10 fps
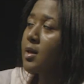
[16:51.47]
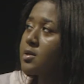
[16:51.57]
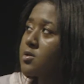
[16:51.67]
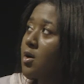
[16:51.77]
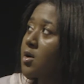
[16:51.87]

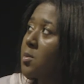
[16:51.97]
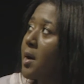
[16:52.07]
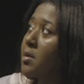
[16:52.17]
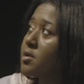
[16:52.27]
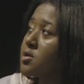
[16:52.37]
Let's talk
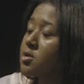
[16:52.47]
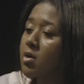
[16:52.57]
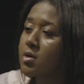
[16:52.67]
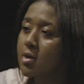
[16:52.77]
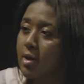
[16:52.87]
about the
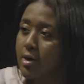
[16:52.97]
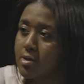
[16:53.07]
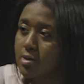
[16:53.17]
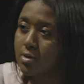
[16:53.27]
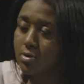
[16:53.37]
song selection.